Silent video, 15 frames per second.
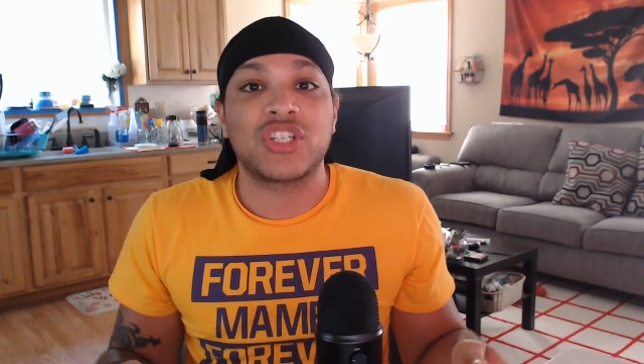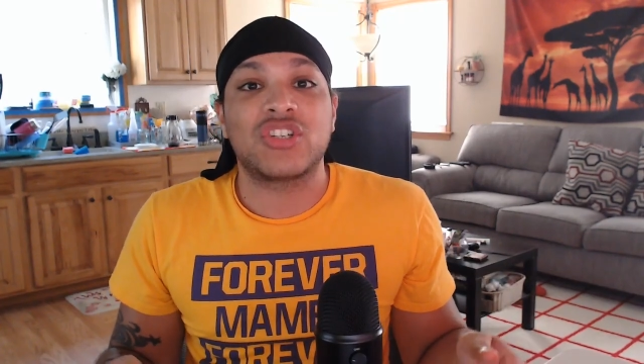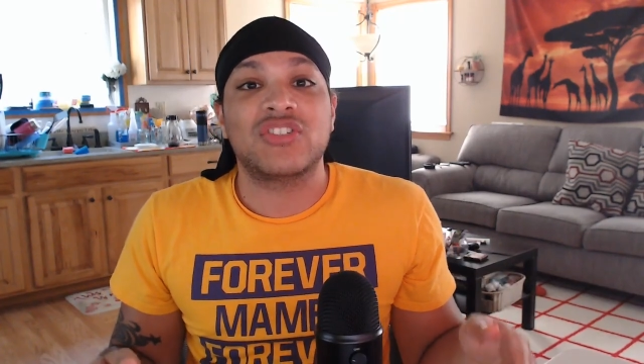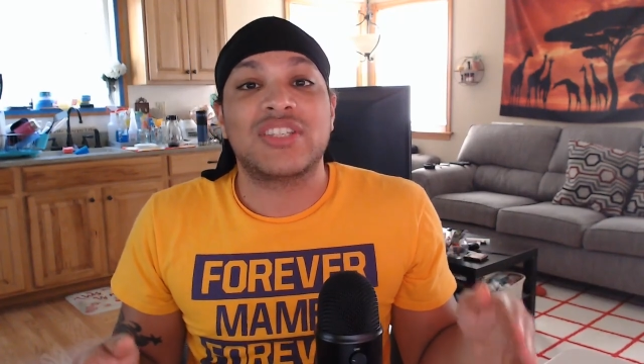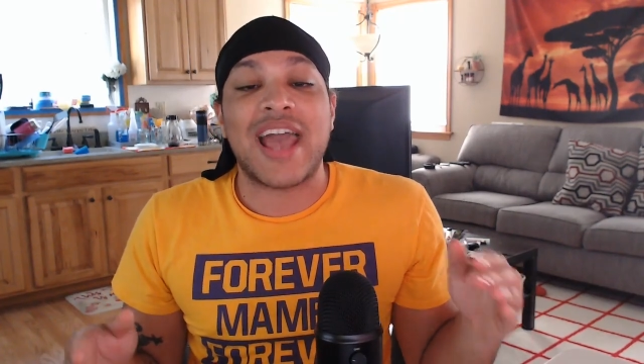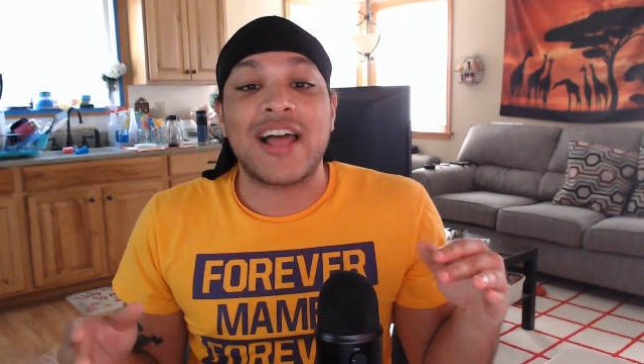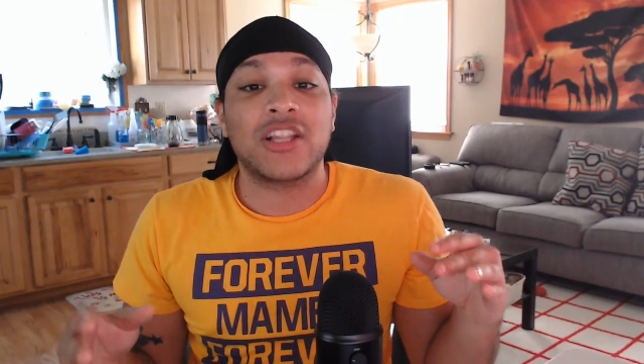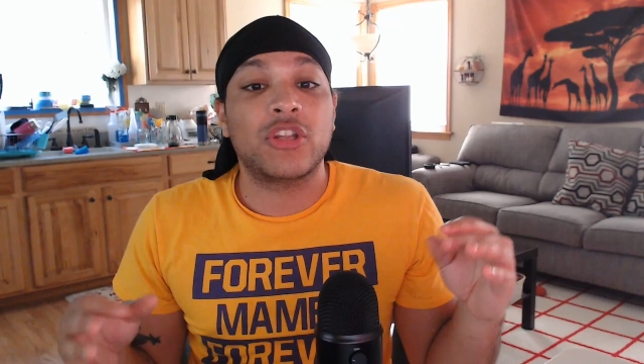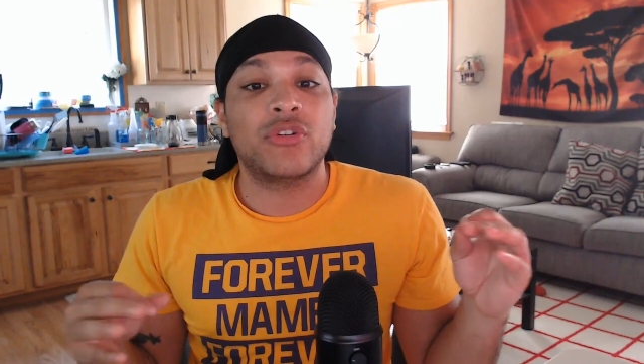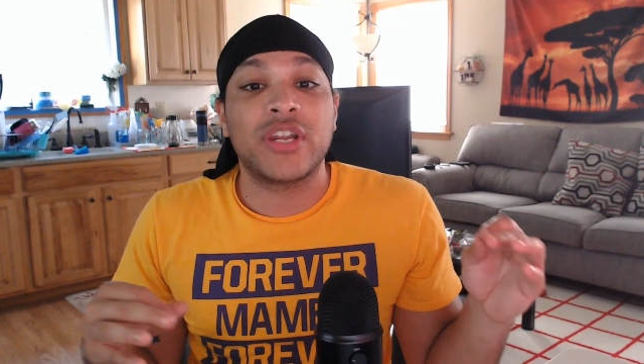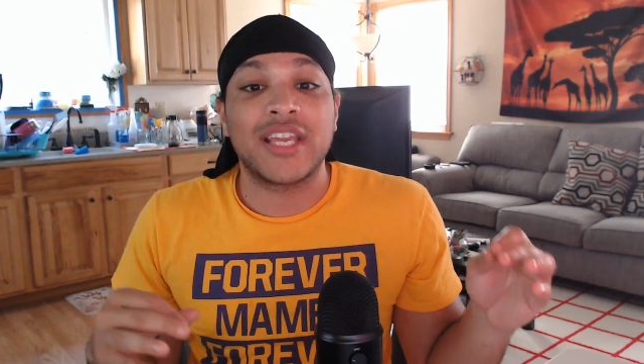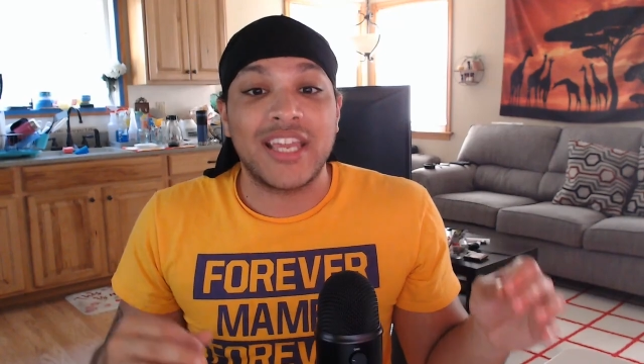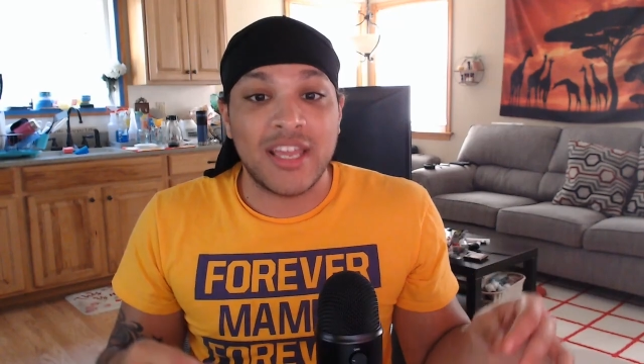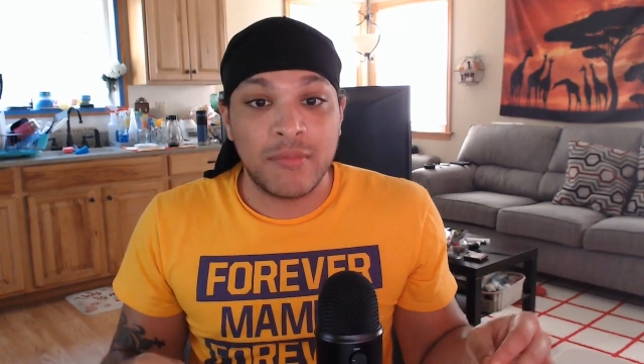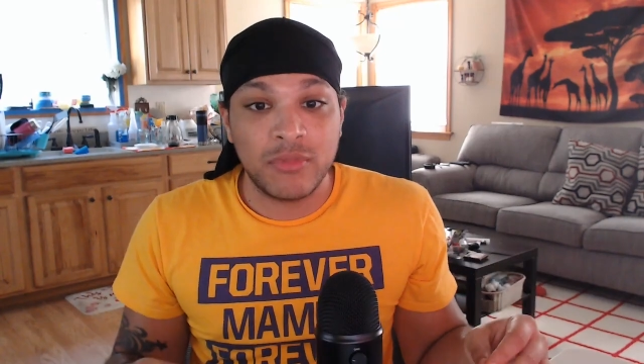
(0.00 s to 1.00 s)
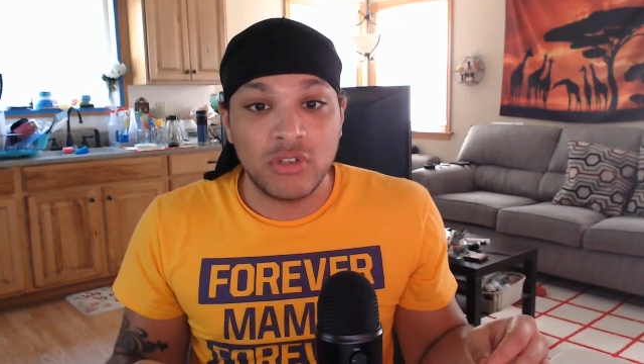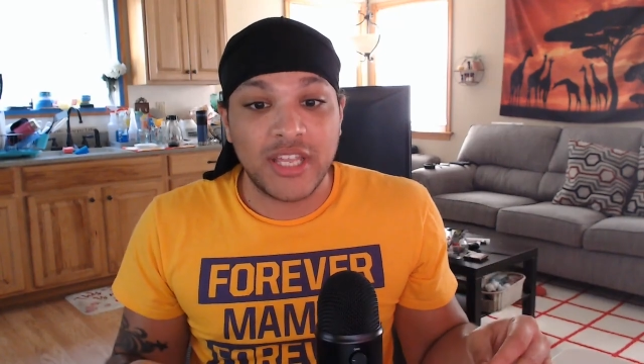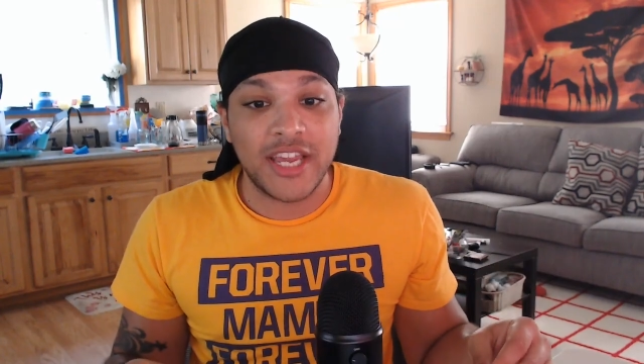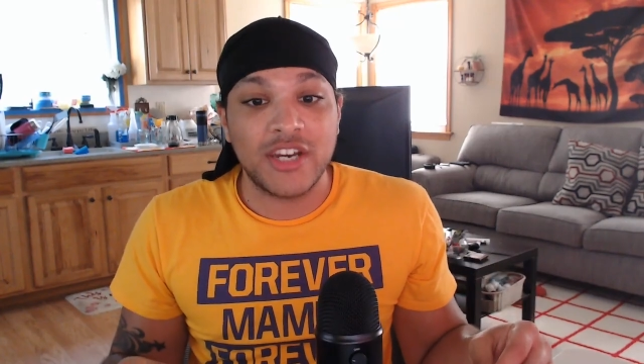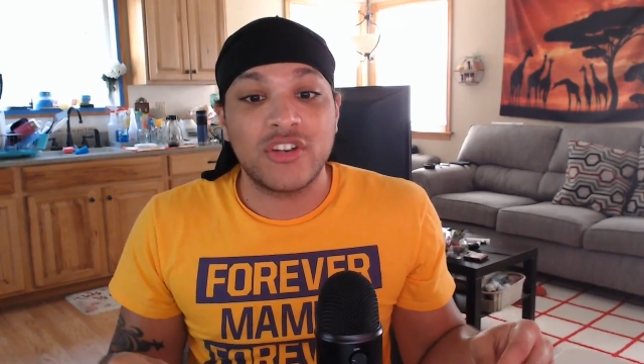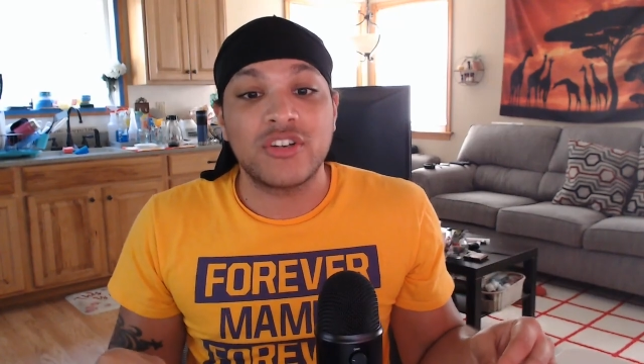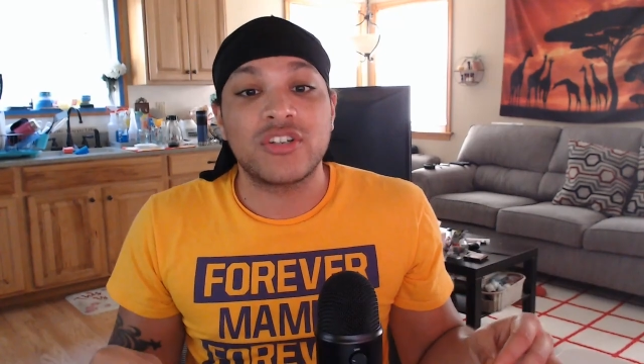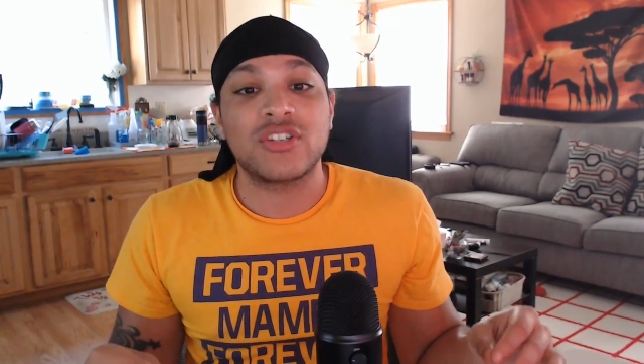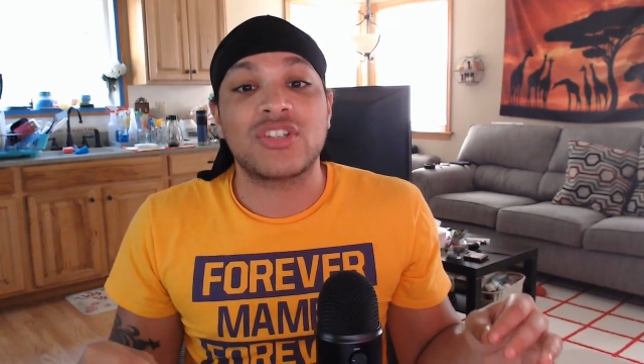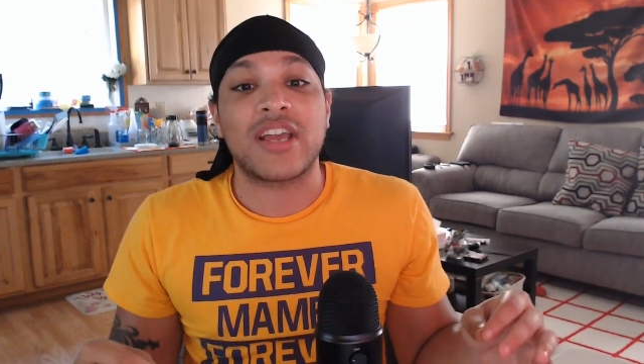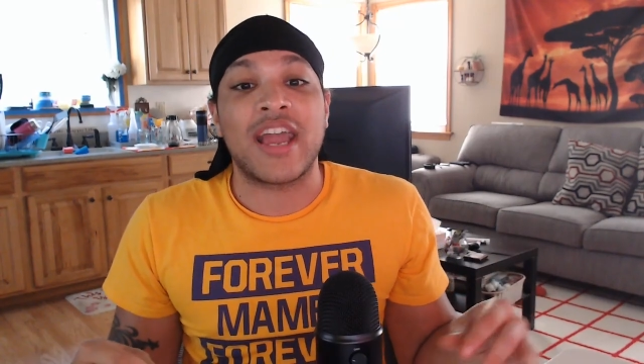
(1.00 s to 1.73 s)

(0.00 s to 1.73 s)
downloading emulators,